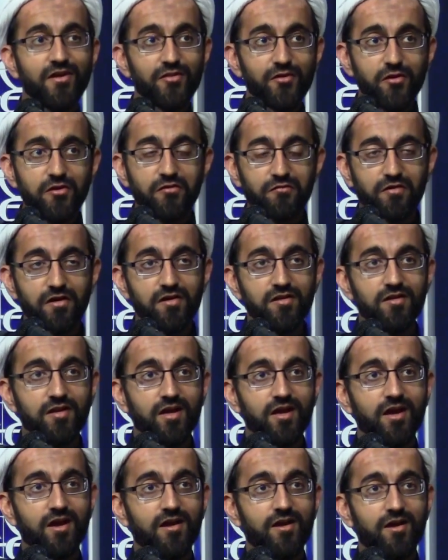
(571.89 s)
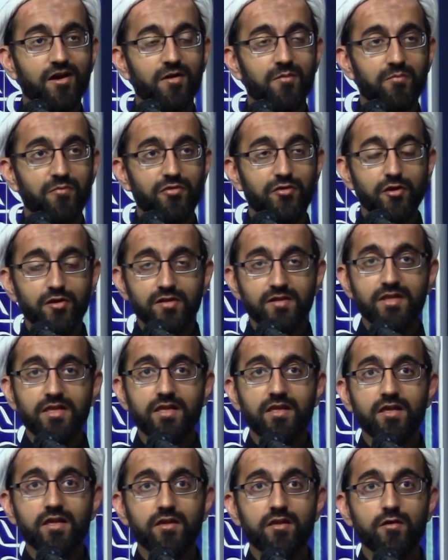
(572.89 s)

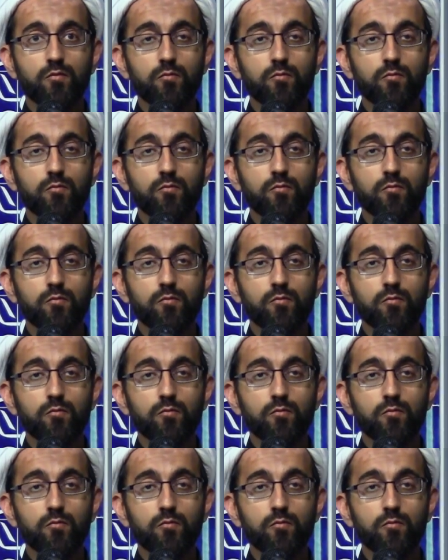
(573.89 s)
Thirdly,